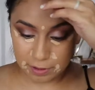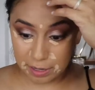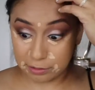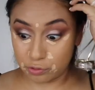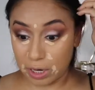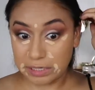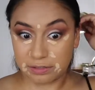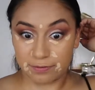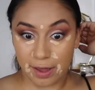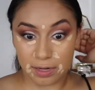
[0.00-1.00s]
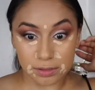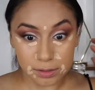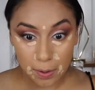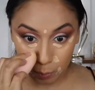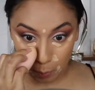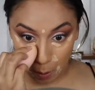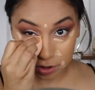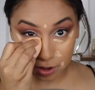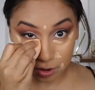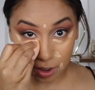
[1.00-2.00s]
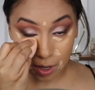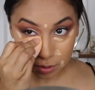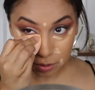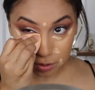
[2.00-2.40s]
it dries fast. Ooh, I haven't done that.